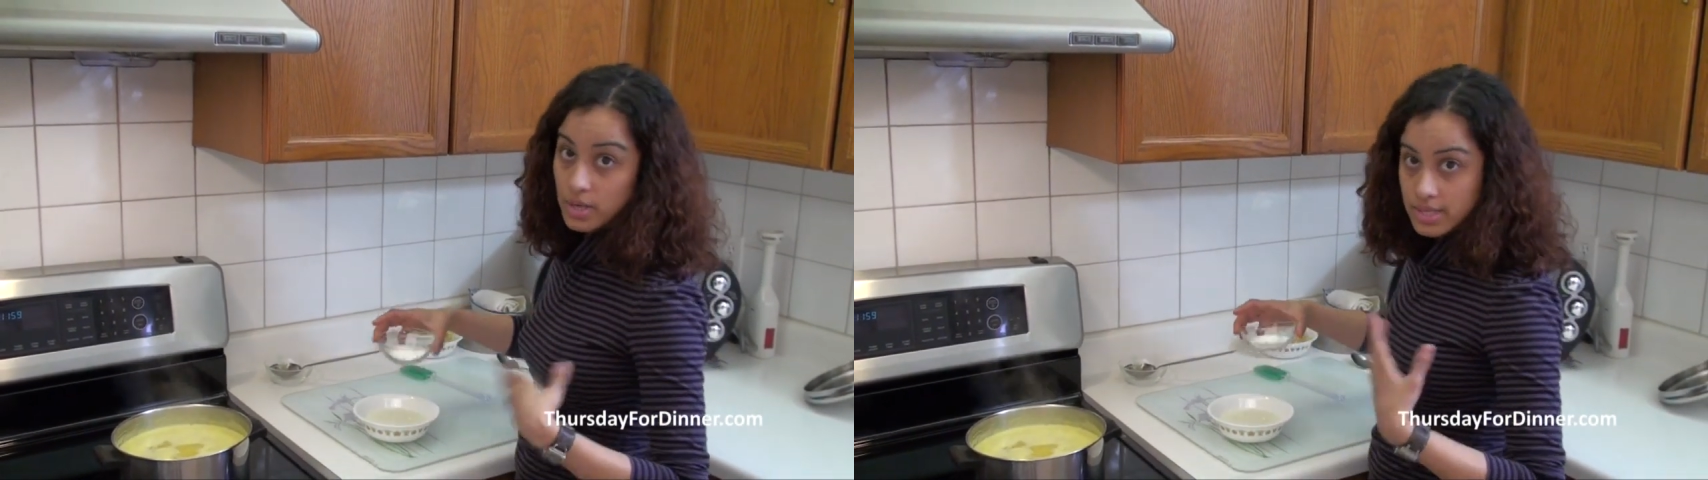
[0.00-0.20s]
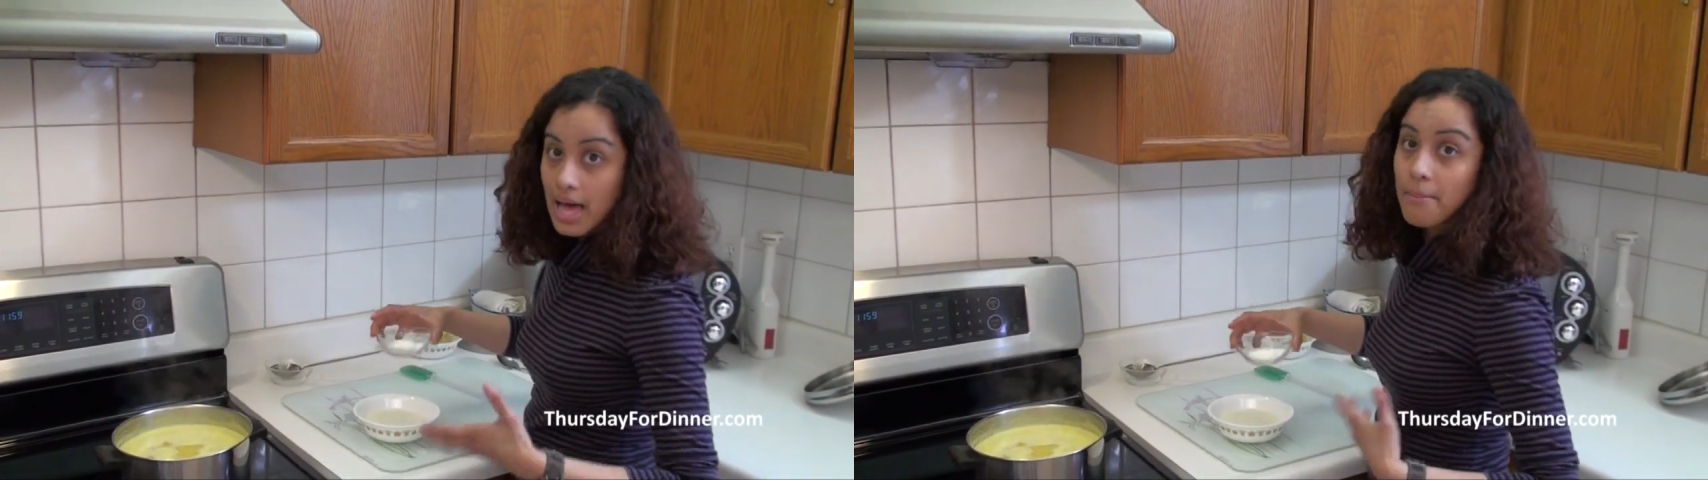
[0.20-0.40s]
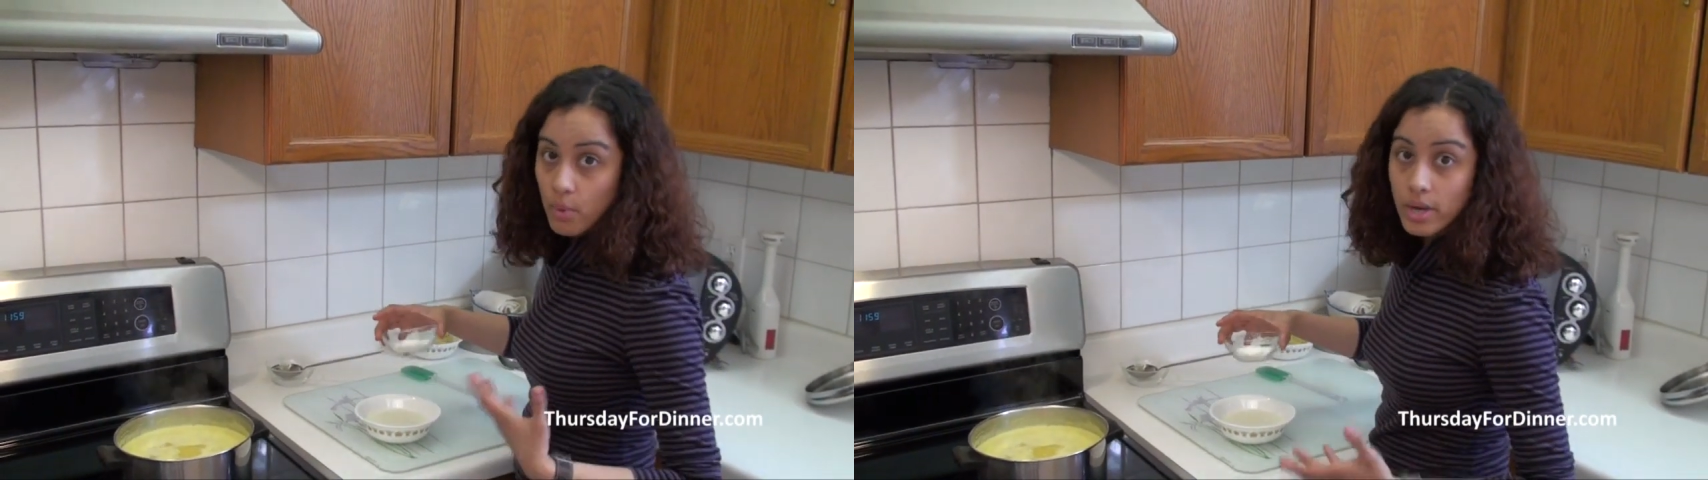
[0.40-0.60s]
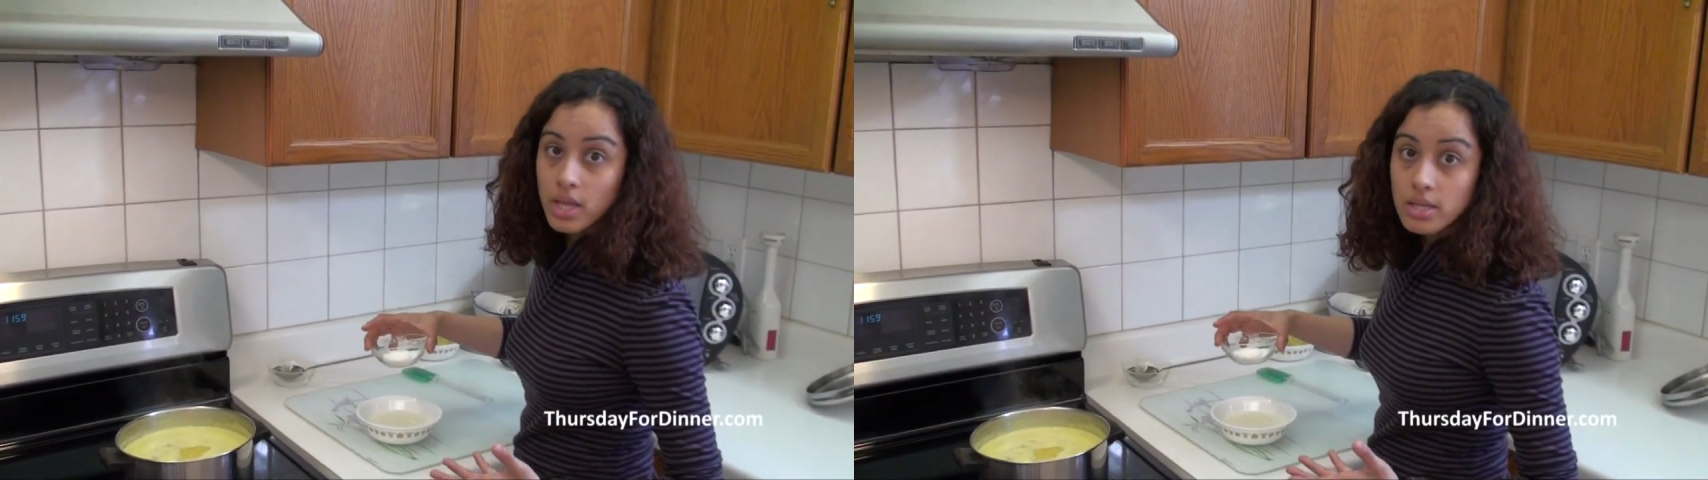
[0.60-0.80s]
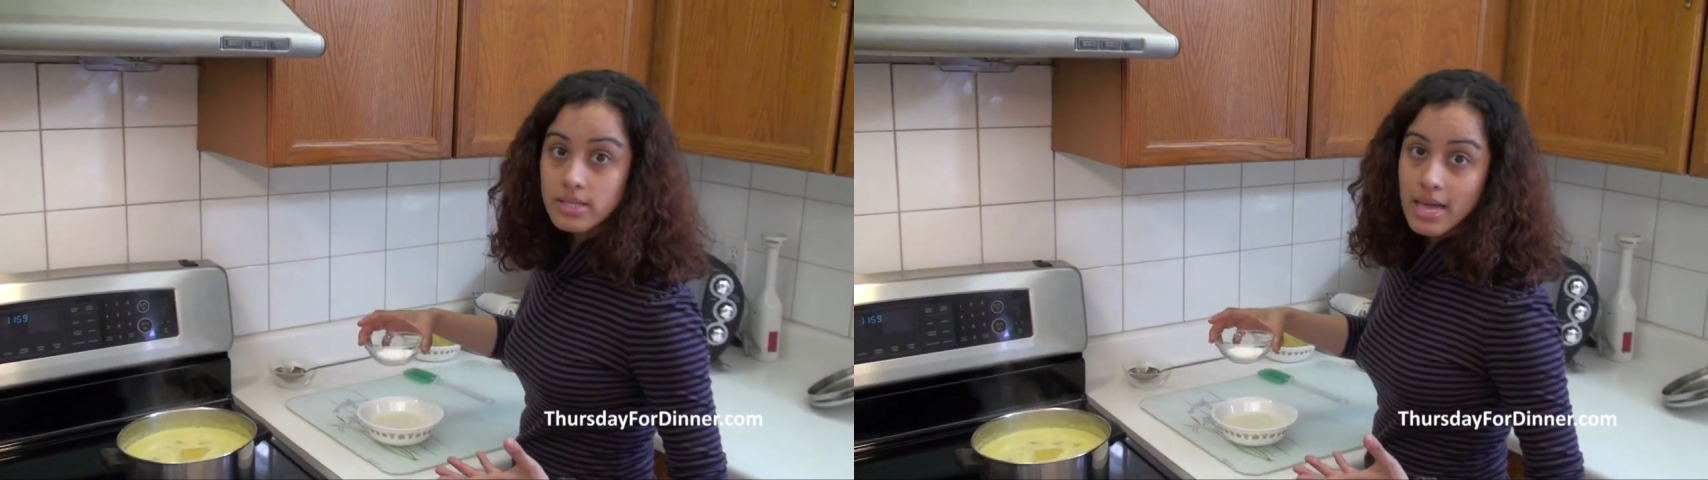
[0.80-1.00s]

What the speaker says: once that boils,